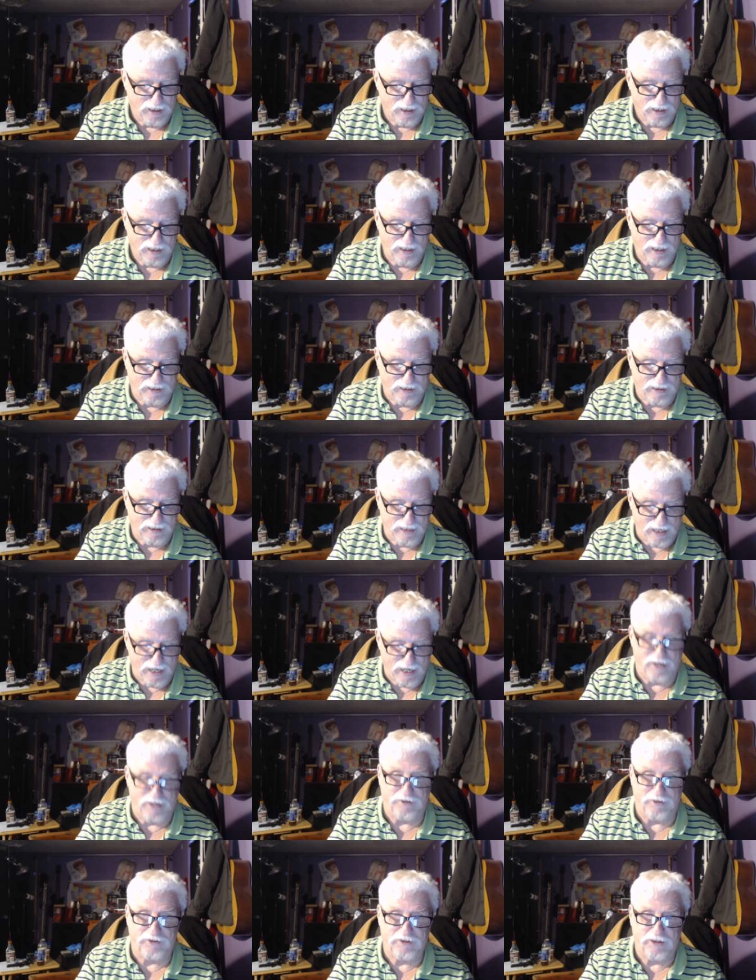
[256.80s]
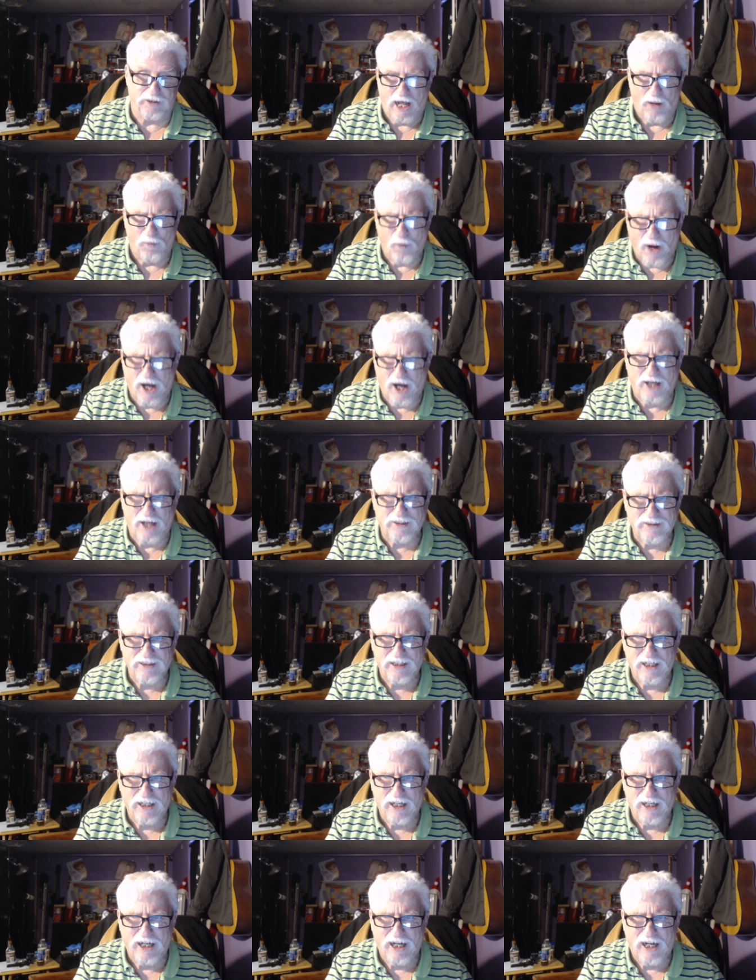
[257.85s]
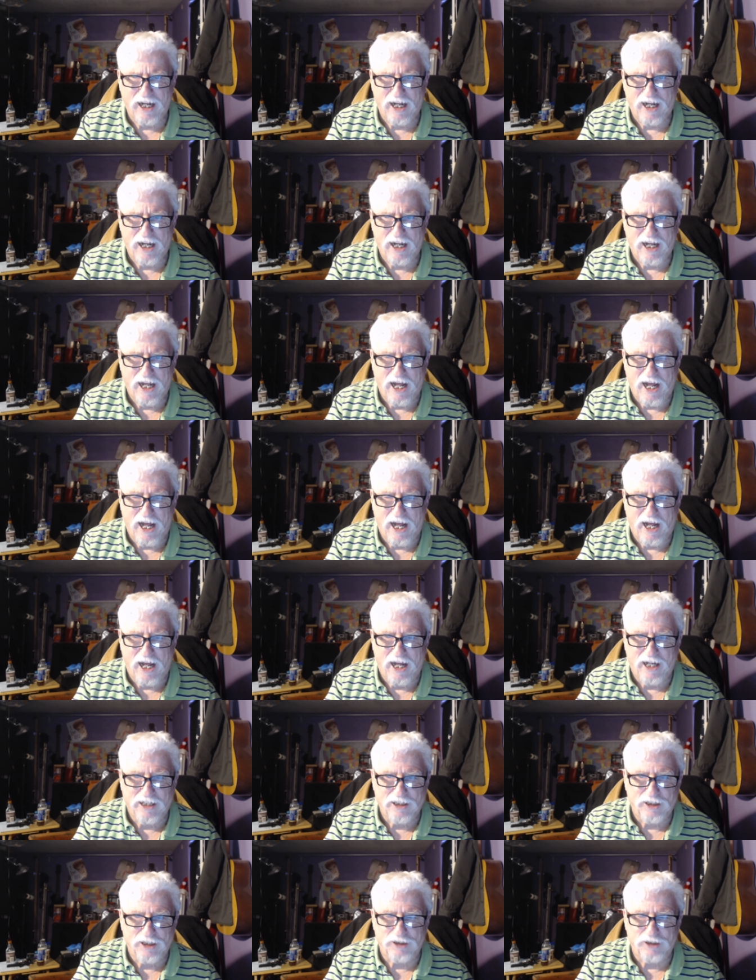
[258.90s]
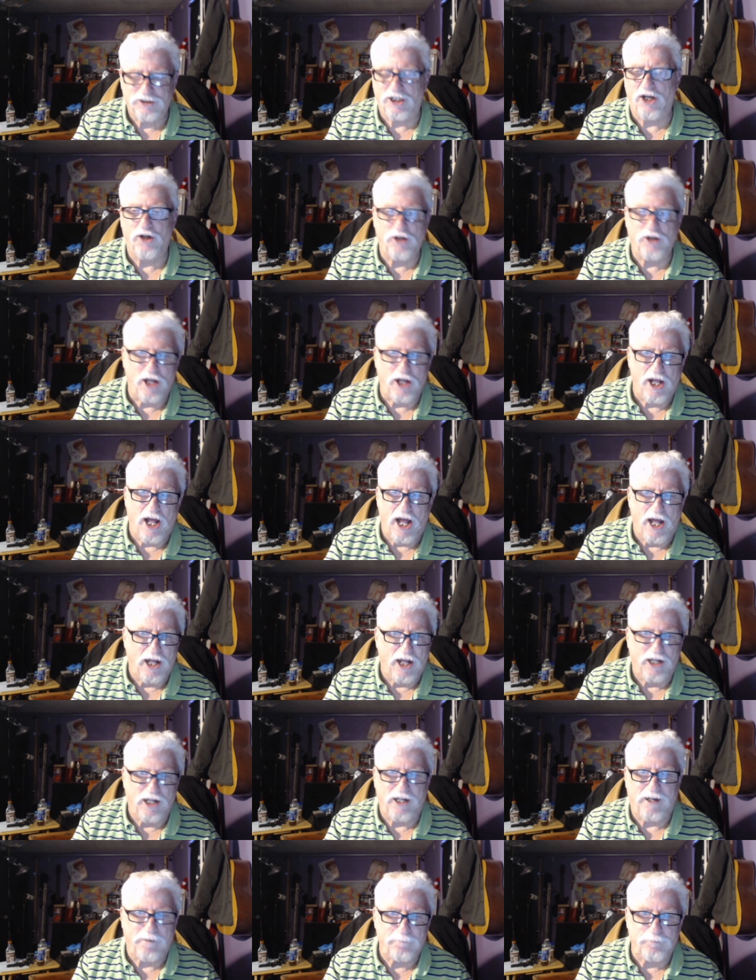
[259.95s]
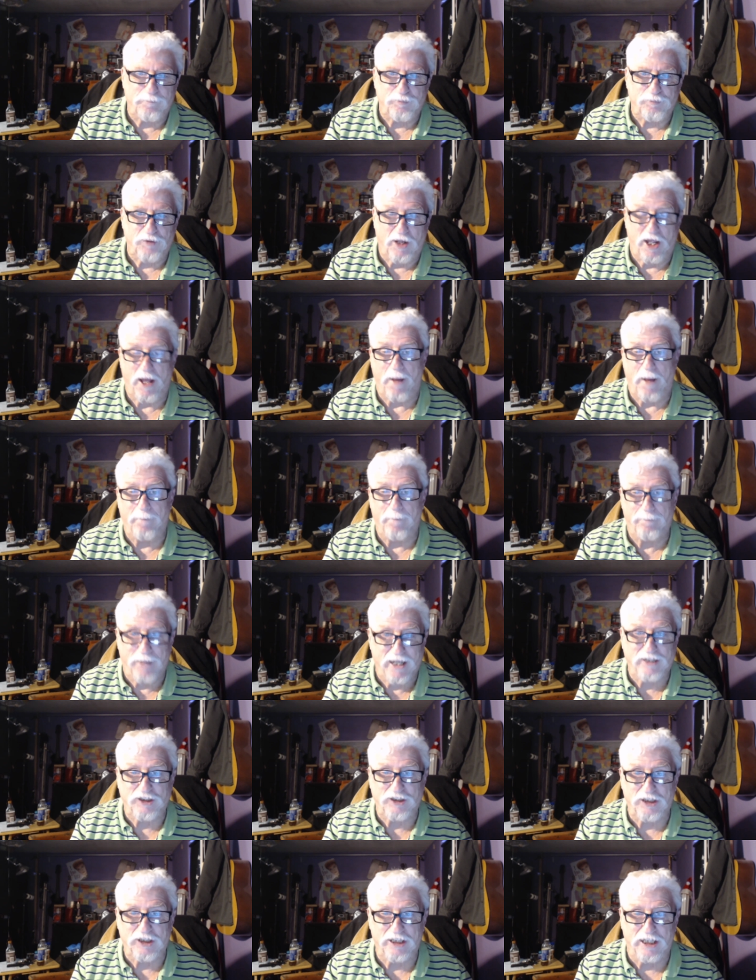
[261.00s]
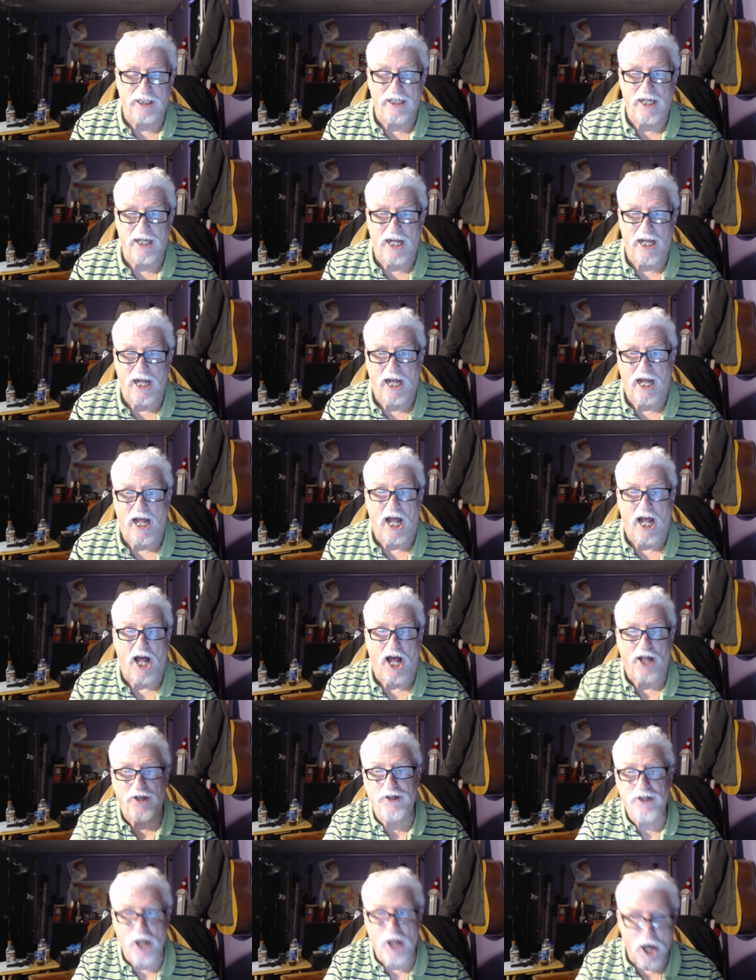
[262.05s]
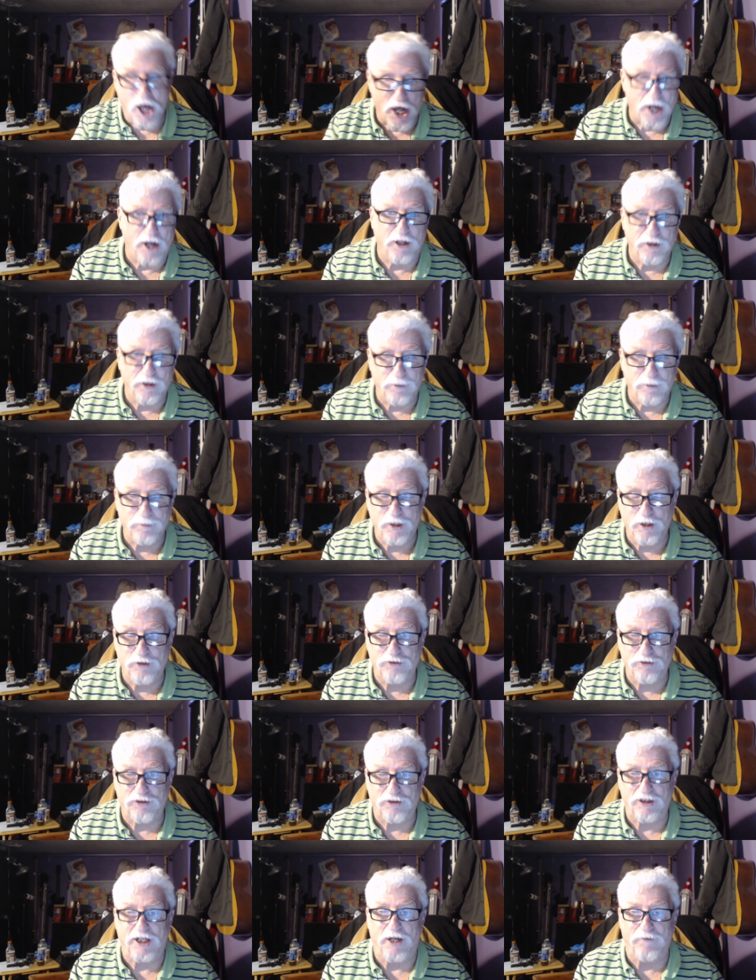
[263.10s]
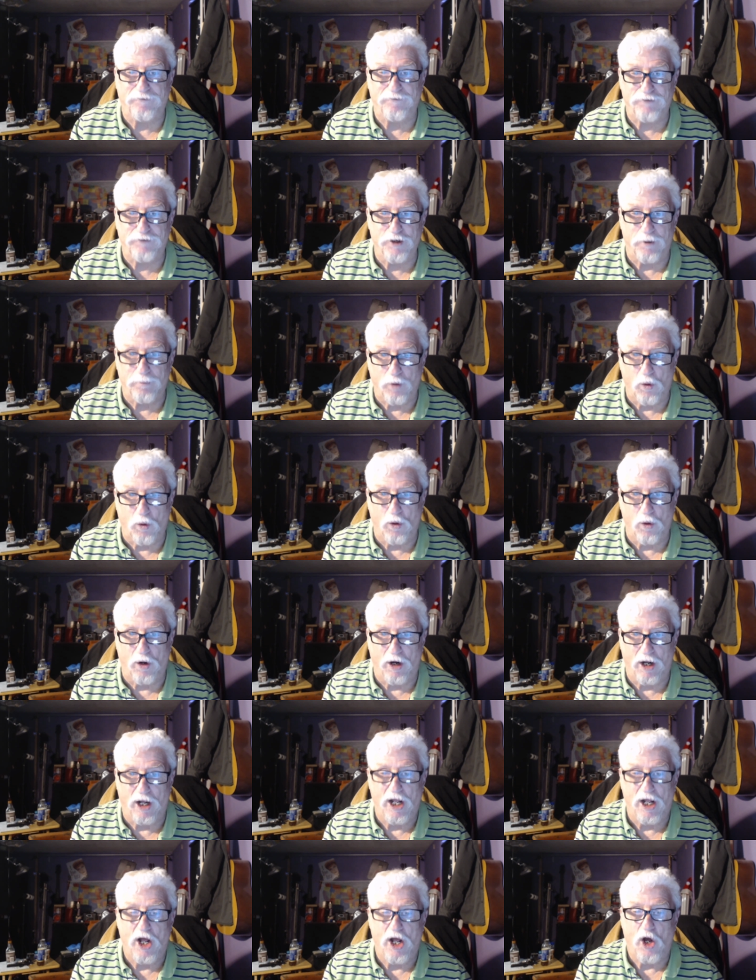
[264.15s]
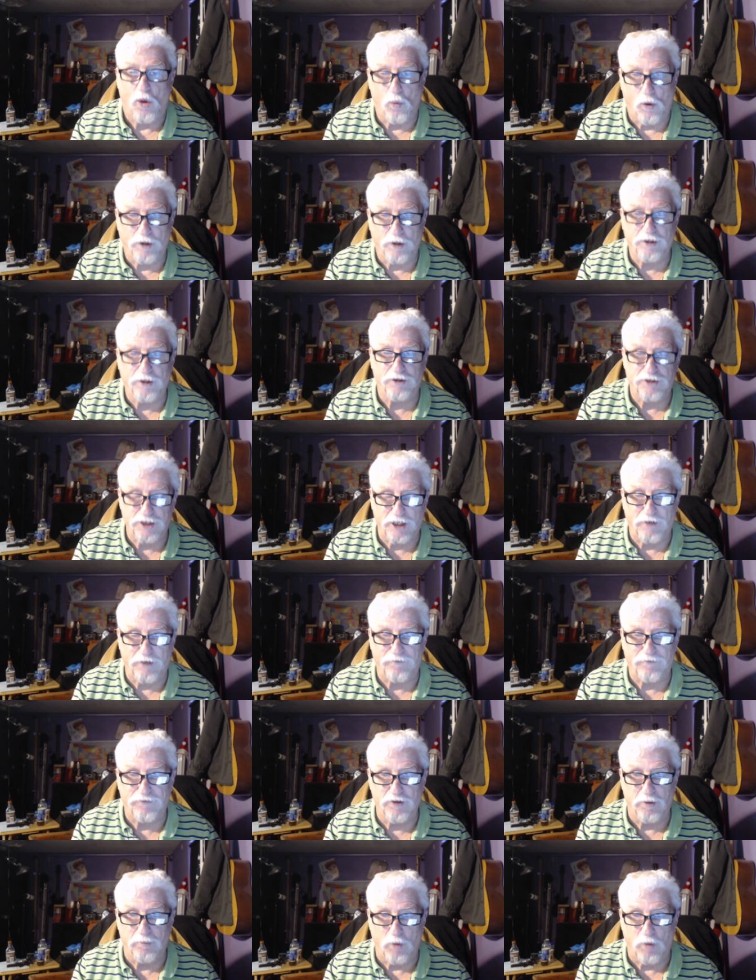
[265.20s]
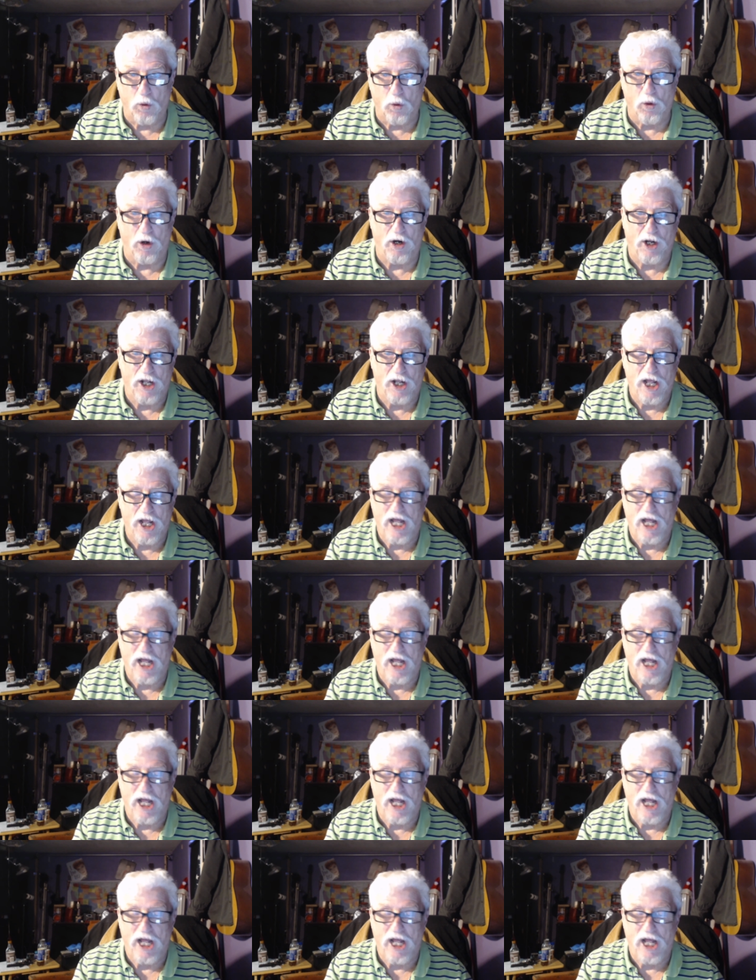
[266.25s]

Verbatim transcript: it can't." What? So basically, none of the music in Filmora, Wondershare Filmora,